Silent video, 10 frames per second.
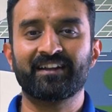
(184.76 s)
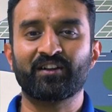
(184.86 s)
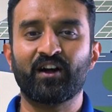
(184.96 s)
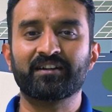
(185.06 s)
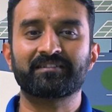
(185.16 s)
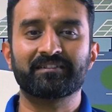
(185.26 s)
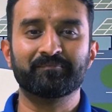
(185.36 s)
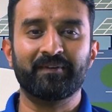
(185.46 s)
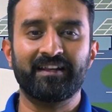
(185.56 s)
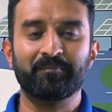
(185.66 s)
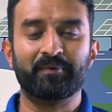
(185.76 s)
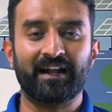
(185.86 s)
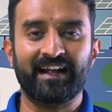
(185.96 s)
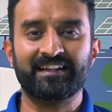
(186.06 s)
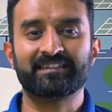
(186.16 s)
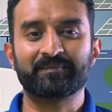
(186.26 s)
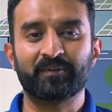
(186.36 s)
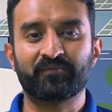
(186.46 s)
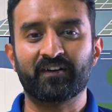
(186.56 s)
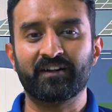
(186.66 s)
And not many brands
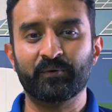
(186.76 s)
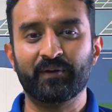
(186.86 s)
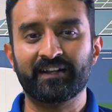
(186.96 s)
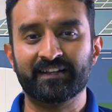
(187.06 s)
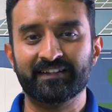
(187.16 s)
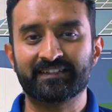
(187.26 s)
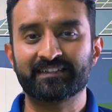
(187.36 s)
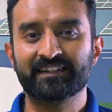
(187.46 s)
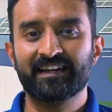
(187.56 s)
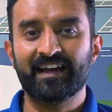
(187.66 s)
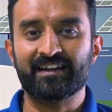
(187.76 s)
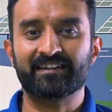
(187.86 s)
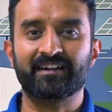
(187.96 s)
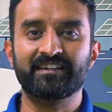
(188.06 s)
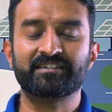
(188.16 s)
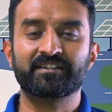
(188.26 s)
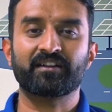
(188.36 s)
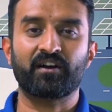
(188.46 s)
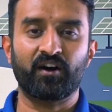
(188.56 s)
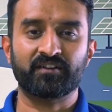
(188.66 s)
prefer doing this at an additional
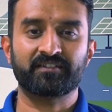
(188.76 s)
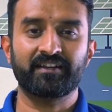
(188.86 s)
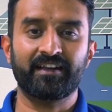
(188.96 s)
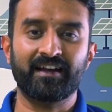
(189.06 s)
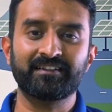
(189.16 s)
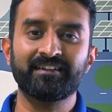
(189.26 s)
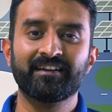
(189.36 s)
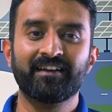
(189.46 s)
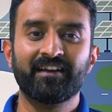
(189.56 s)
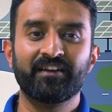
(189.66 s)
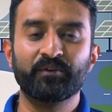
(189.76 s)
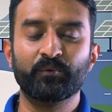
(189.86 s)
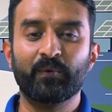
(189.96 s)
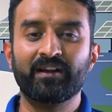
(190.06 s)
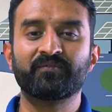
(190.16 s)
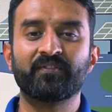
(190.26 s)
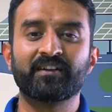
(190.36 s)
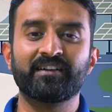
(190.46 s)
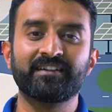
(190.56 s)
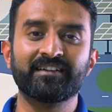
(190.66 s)
cost. Yet, you went for
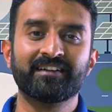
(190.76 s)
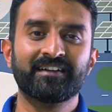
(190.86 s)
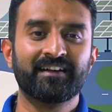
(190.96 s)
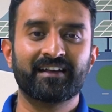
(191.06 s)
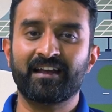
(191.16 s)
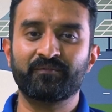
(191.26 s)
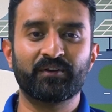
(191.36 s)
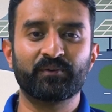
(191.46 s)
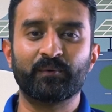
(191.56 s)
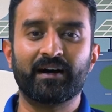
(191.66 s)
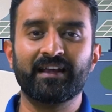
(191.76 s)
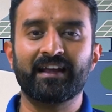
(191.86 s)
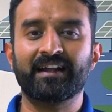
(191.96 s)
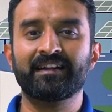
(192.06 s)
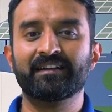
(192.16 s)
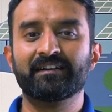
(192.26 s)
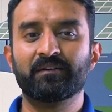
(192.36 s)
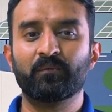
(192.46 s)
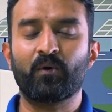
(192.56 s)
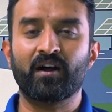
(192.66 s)
it. Can we know why, and
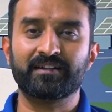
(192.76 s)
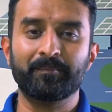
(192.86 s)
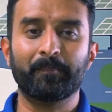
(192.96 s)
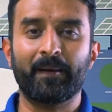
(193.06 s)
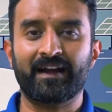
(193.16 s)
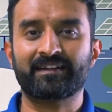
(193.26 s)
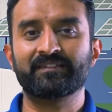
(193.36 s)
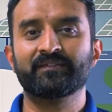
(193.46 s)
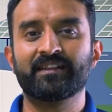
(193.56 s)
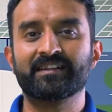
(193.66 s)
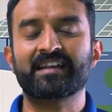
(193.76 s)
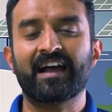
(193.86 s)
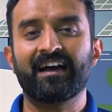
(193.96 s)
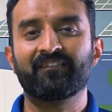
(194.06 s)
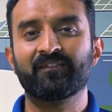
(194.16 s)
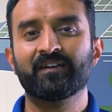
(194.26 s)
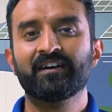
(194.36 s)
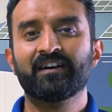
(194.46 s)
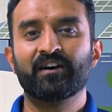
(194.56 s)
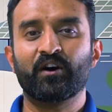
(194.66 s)
what impact will this have
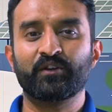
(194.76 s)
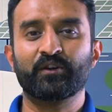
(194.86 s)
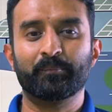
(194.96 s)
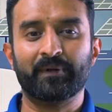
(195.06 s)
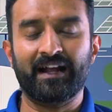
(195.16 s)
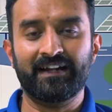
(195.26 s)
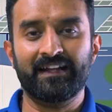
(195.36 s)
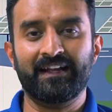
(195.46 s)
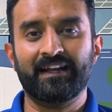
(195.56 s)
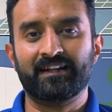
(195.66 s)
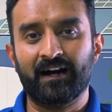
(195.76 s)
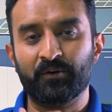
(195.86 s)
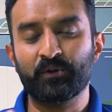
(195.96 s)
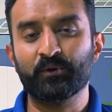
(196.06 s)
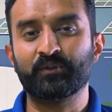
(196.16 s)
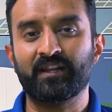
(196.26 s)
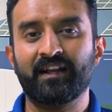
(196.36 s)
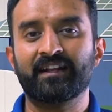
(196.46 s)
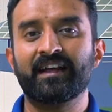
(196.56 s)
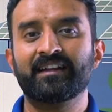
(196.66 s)
on your branding, and how do you
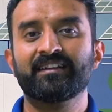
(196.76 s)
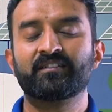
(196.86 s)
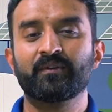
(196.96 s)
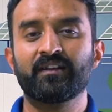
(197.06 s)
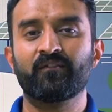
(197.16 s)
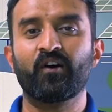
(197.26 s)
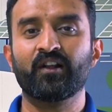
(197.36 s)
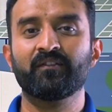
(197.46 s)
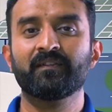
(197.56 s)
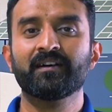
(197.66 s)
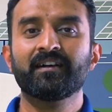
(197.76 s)
think that this will evolve